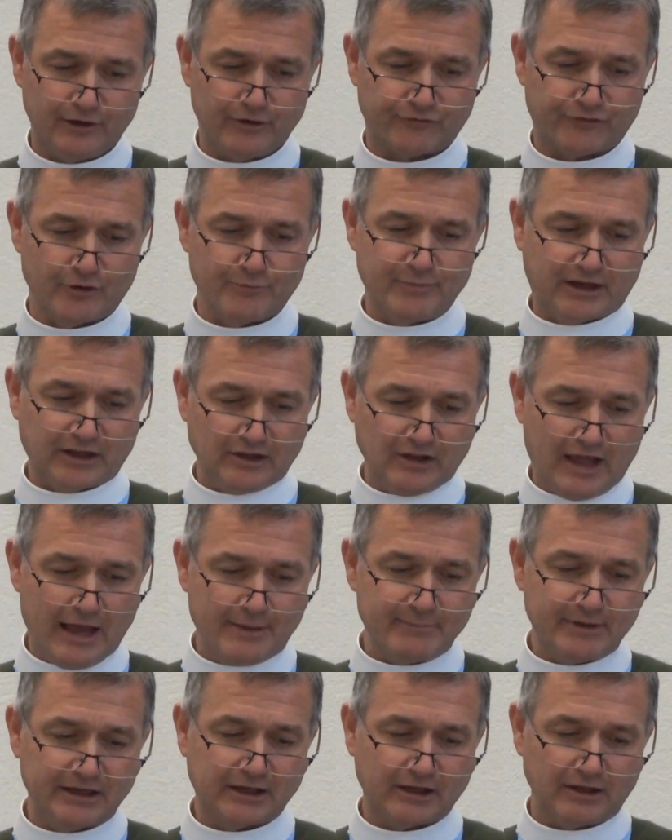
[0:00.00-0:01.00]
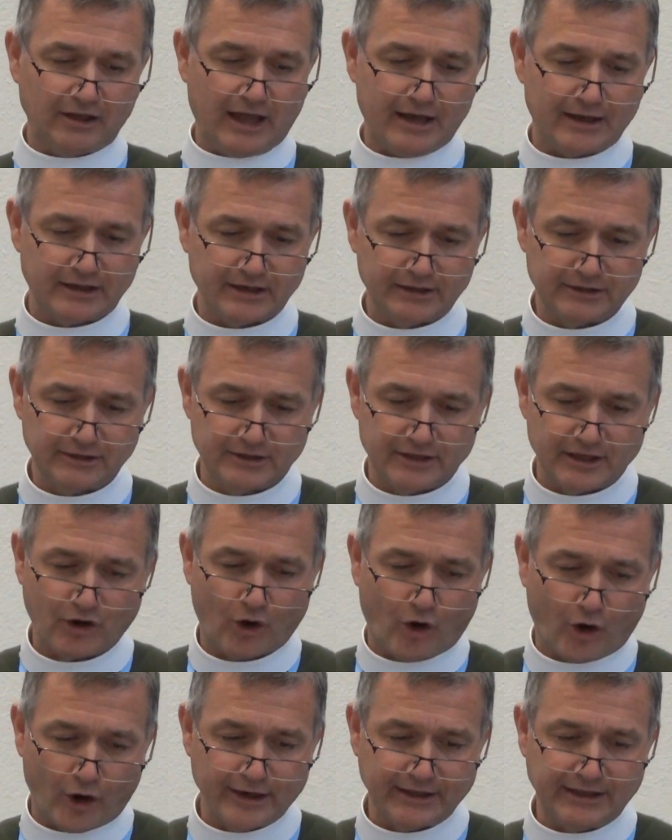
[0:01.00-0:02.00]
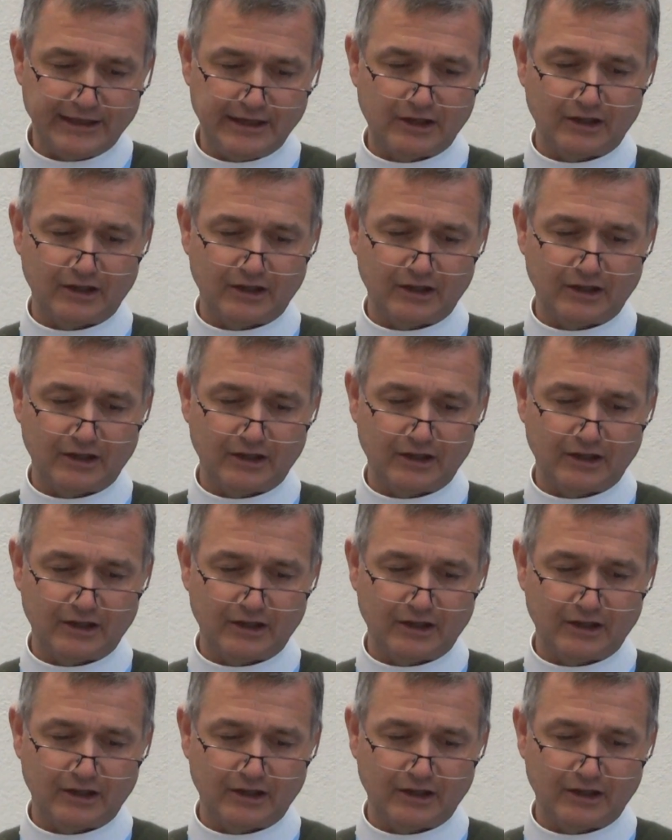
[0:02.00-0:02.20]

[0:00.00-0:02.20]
from the Carnegie